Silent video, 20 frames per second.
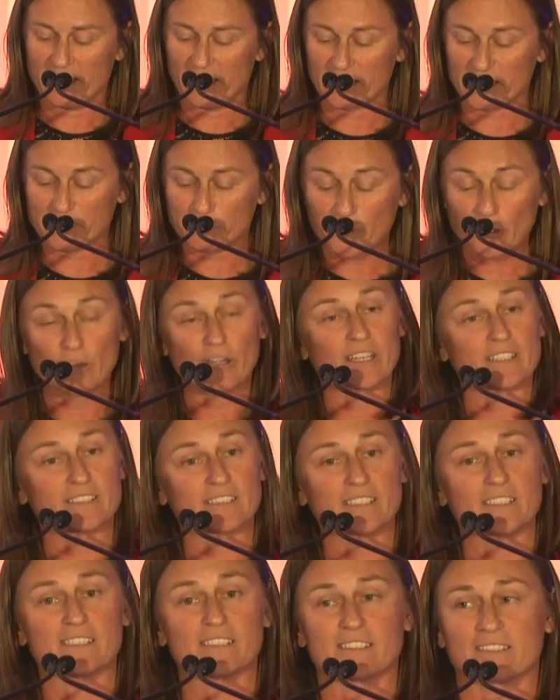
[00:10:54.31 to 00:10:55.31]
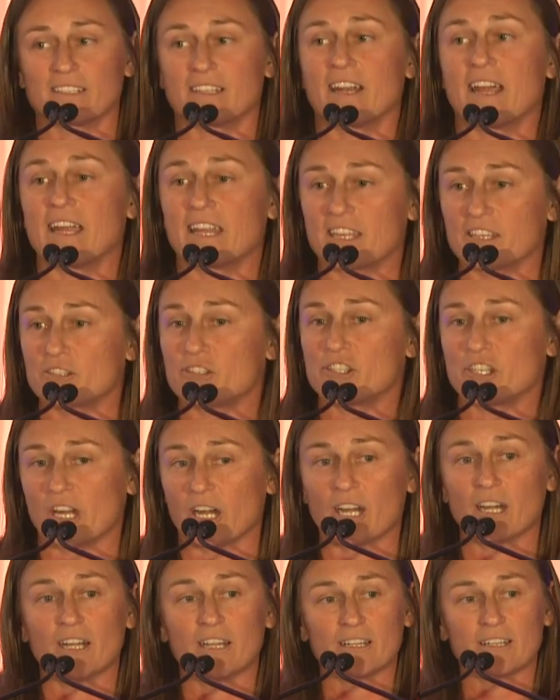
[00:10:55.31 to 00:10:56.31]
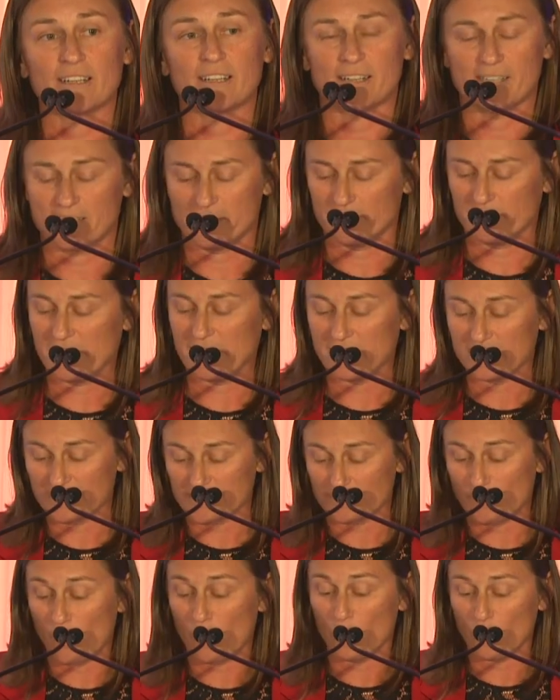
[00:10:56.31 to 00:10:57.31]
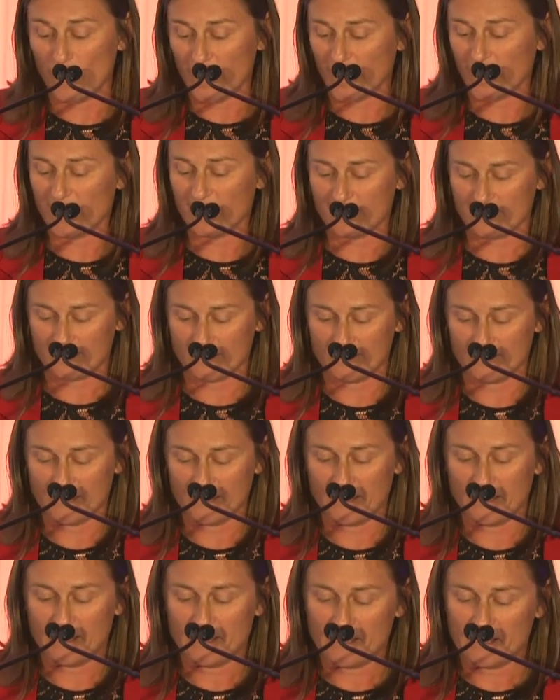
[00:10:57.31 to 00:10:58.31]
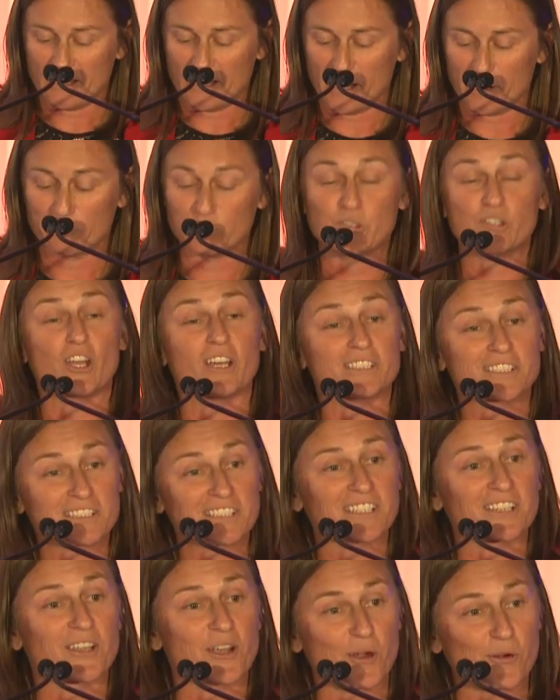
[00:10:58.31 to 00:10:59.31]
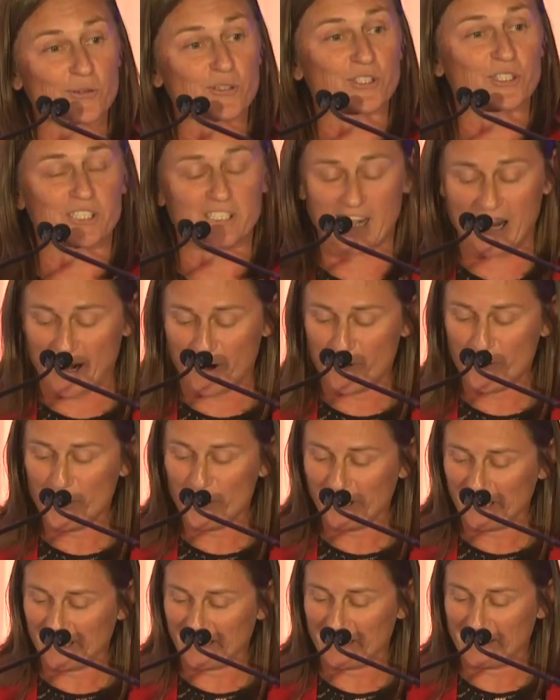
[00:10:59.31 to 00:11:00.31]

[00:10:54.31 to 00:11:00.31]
experiences that I can share in a small way. I'm just a coach now.